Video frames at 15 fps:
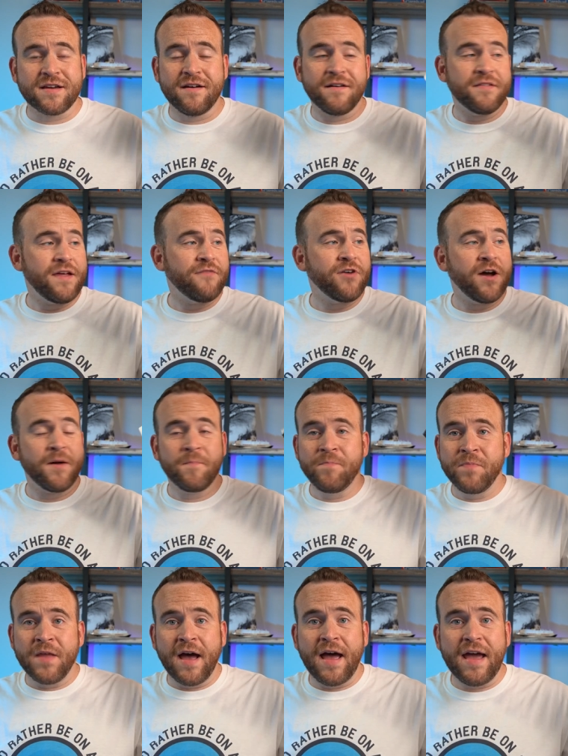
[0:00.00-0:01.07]
Yeah, I've got
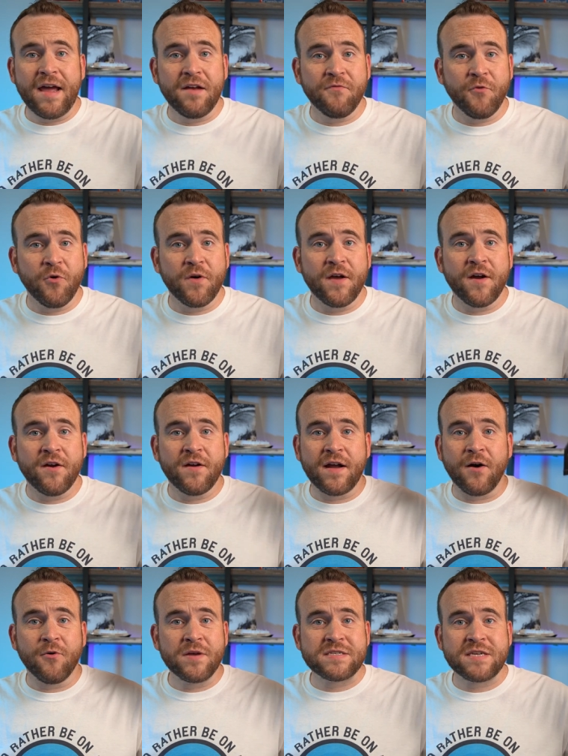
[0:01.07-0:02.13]
a handful here, and I
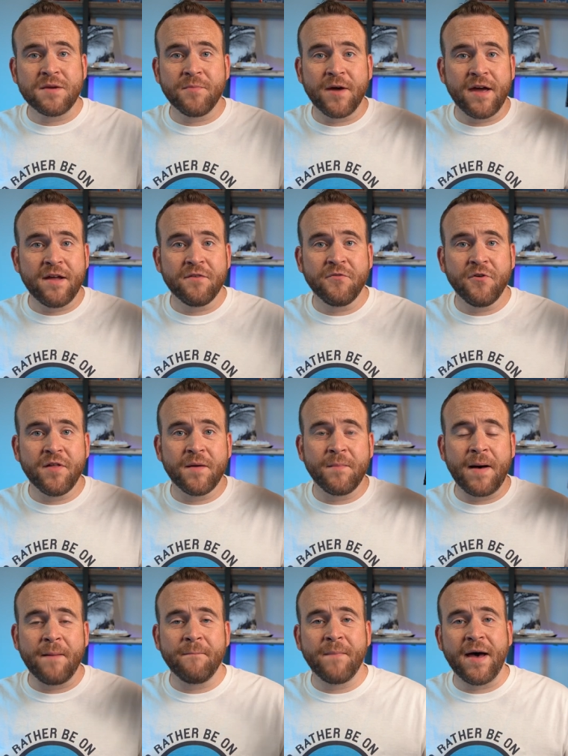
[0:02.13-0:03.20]
always keep a handful in
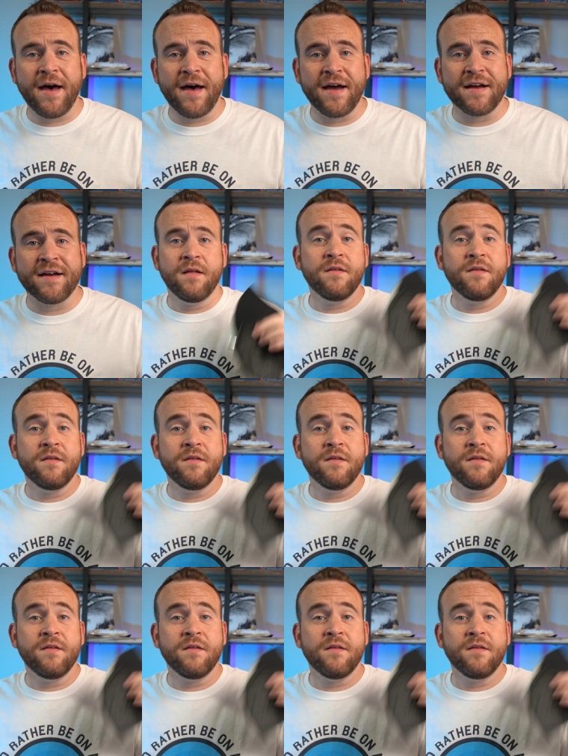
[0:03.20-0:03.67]
my bag.